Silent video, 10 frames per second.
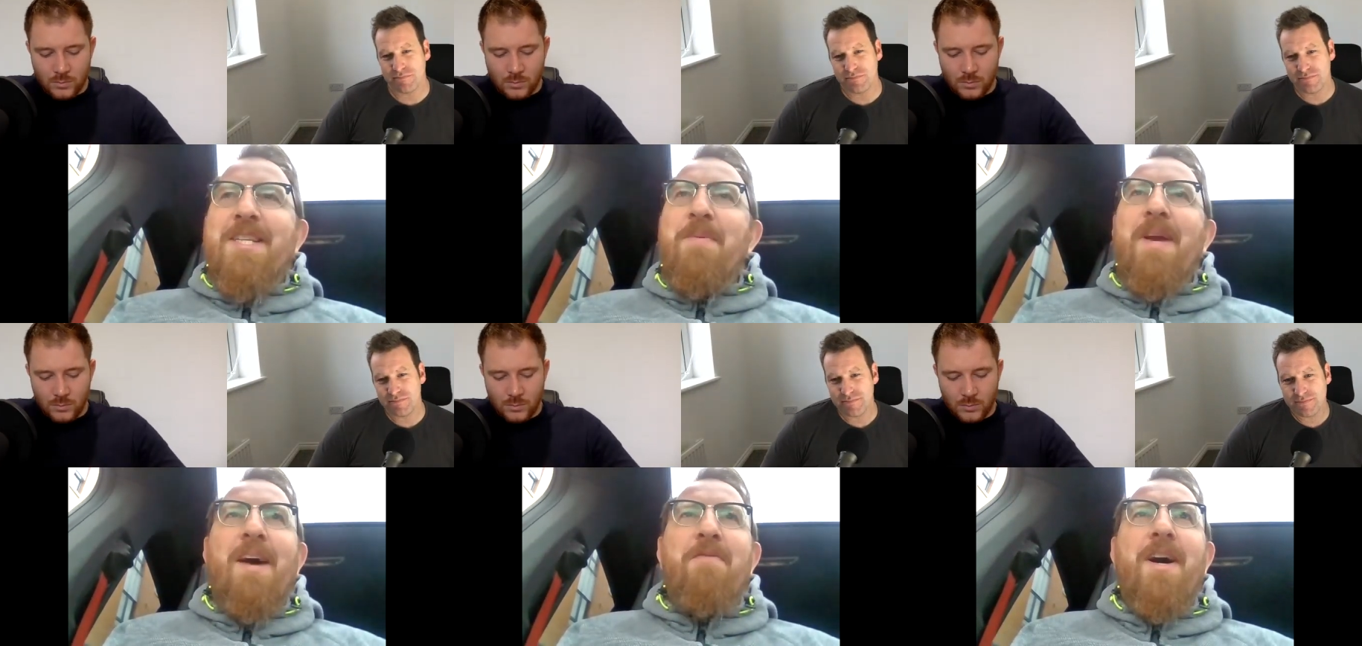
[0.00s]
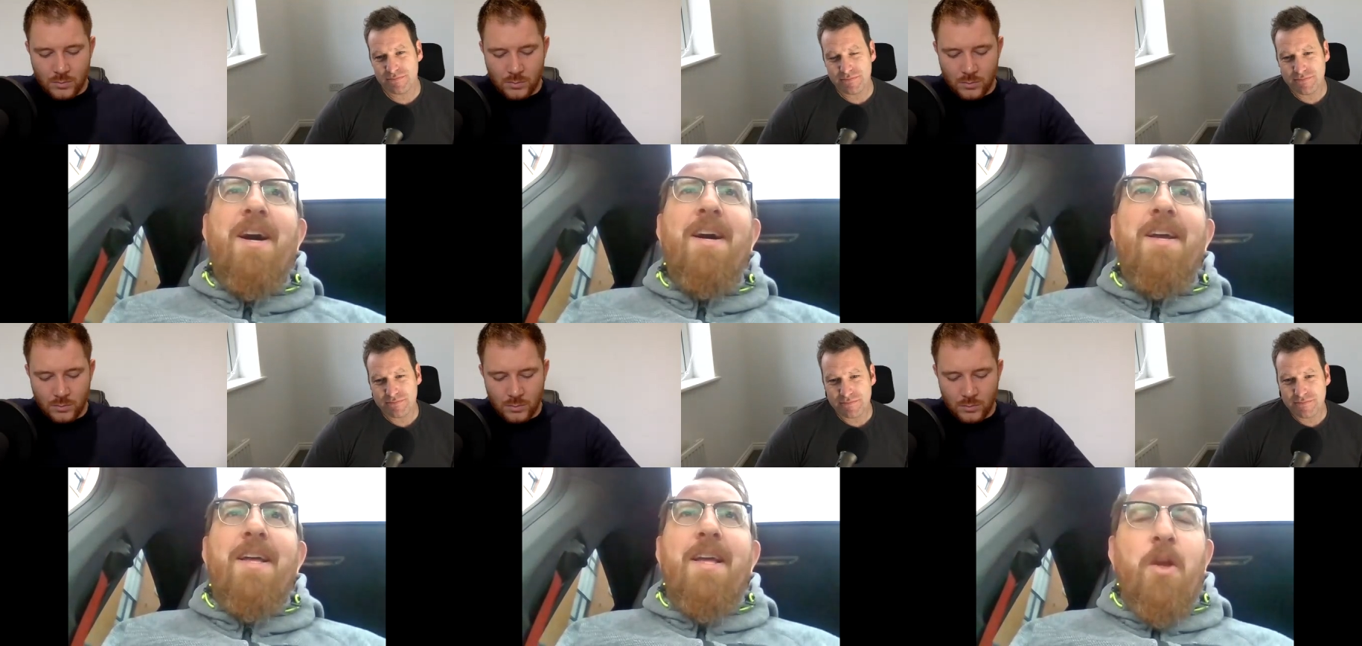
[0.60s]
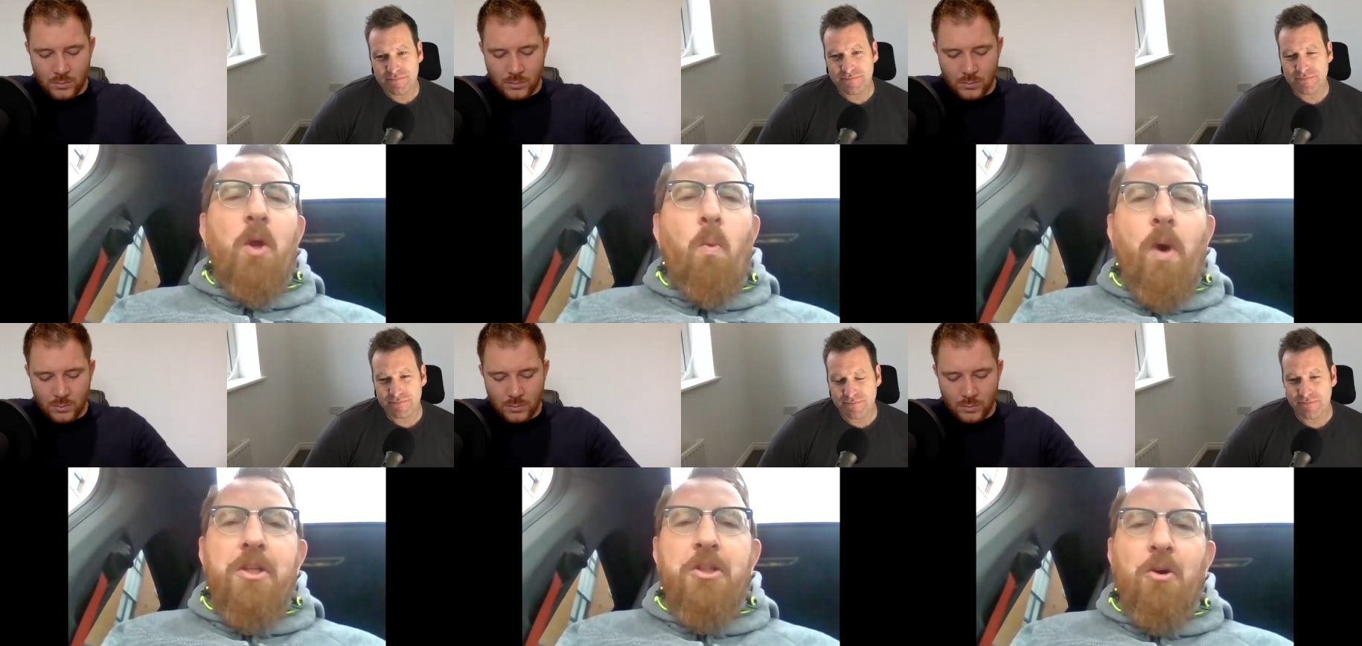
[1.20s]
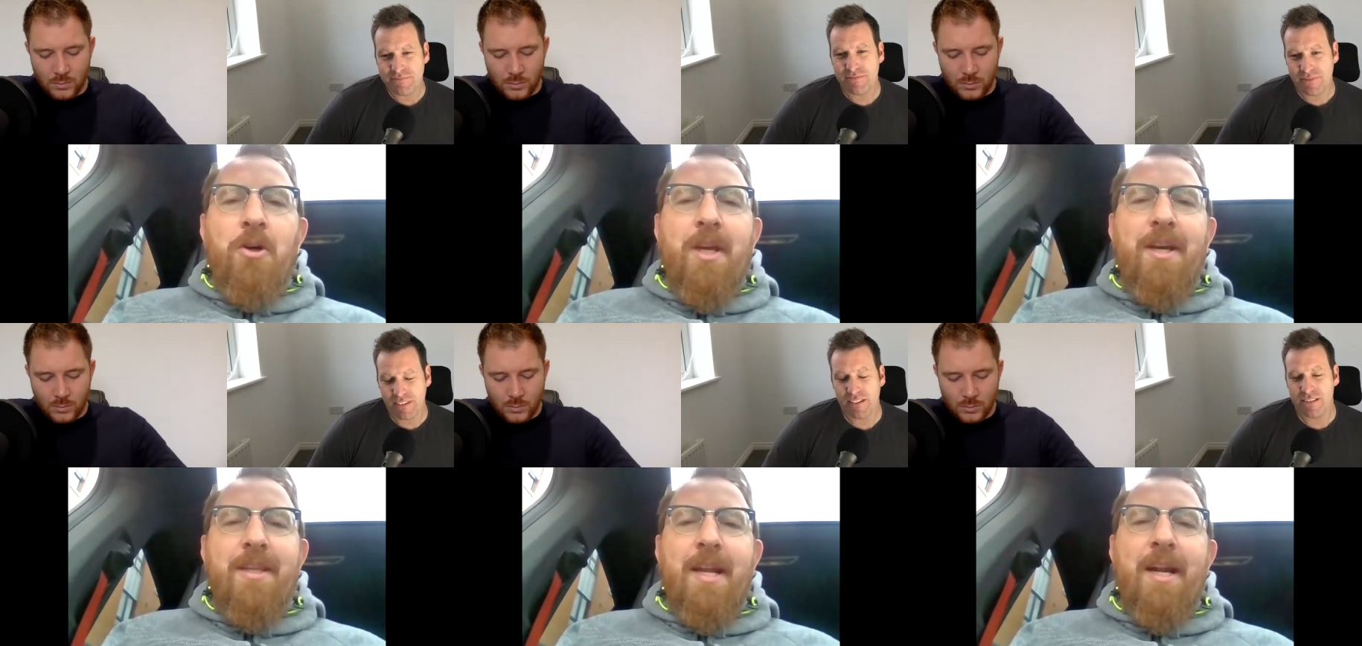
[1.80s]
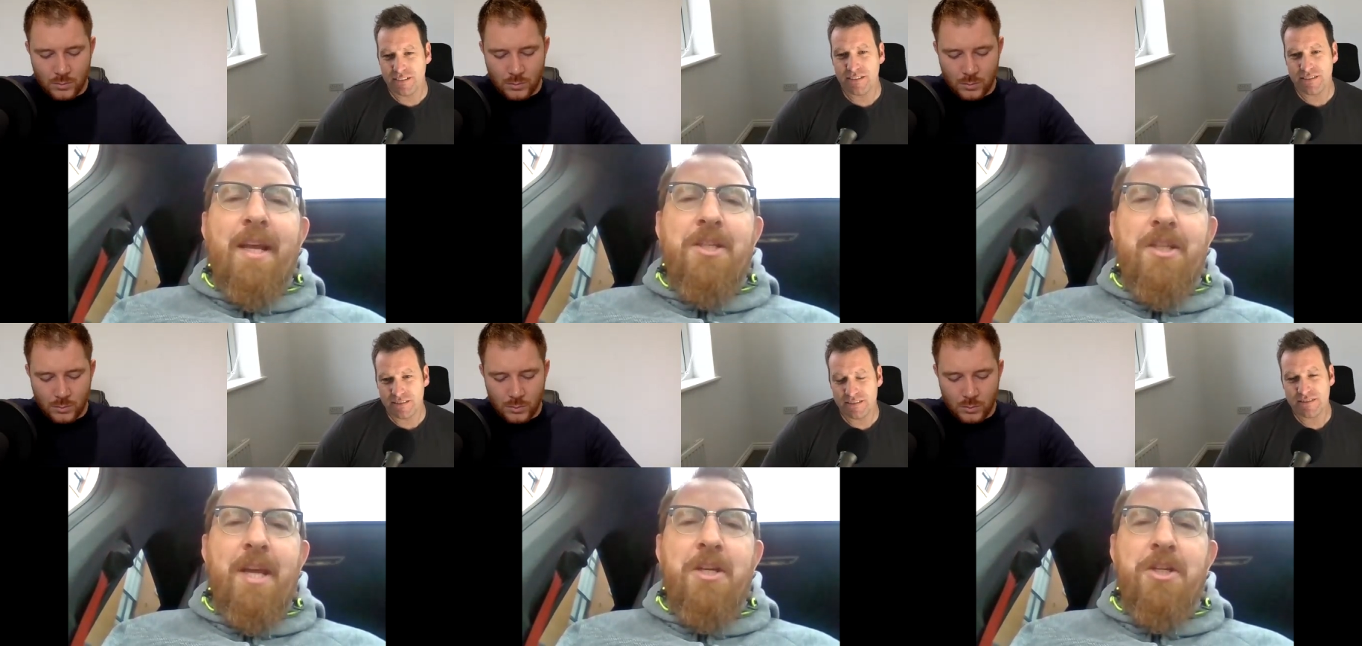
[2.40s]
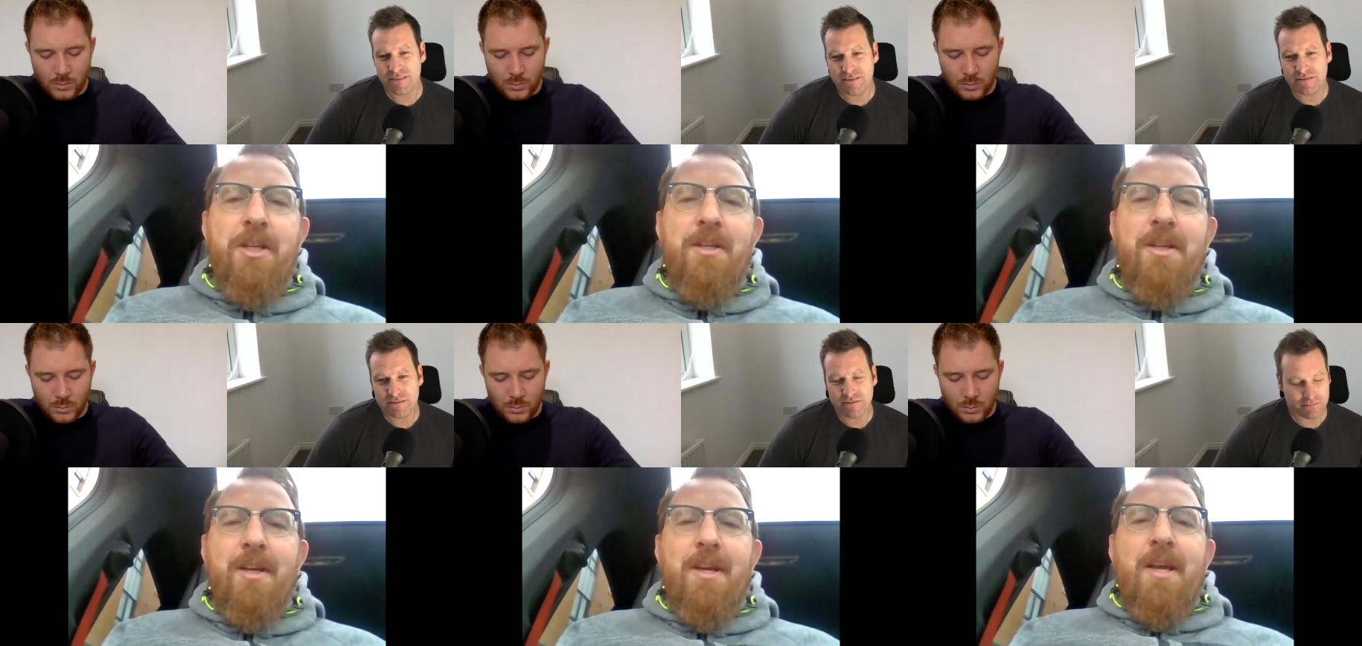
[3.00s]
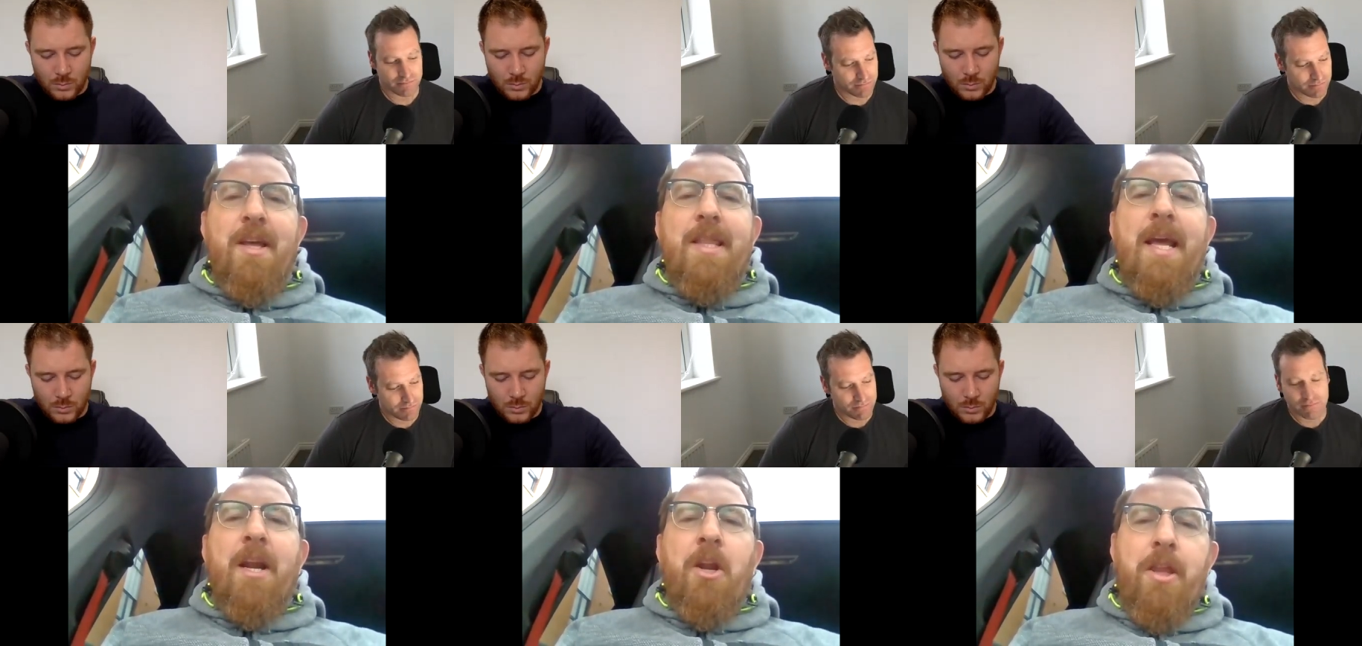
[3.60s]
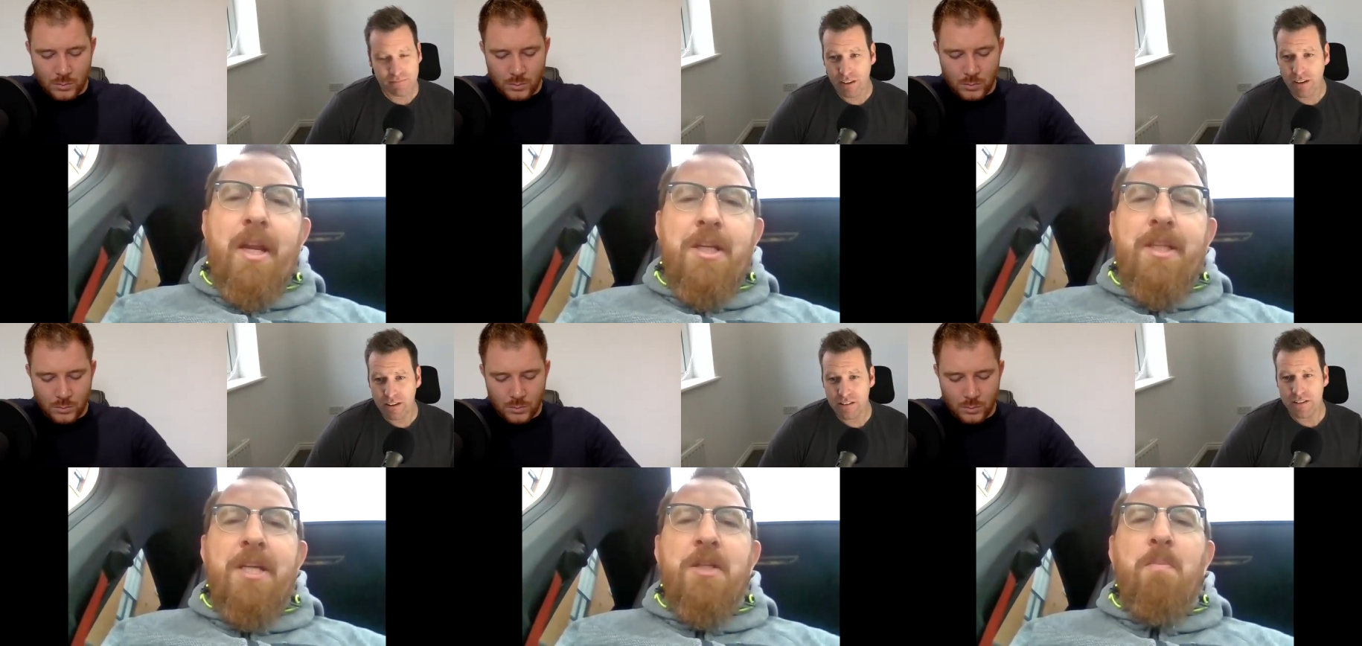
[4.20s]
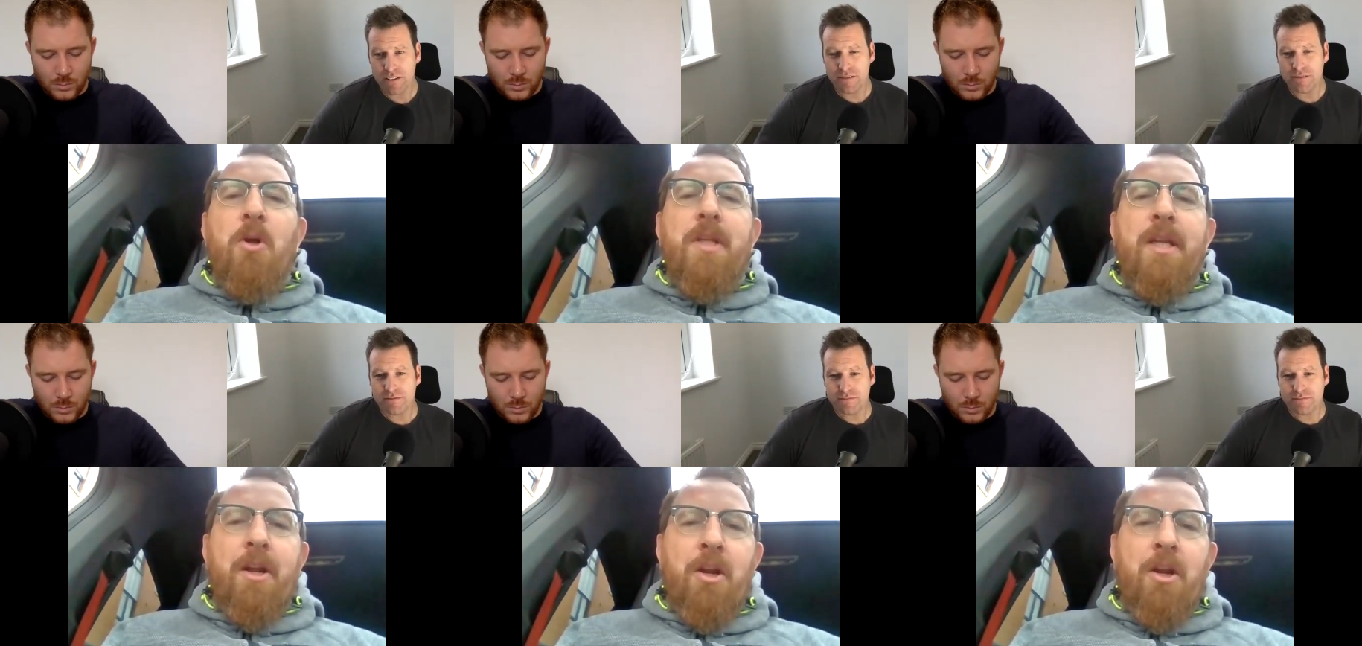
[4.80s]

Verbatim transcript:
Speaker 1: seem to have a like one socket, then an extension, then another extension plugged into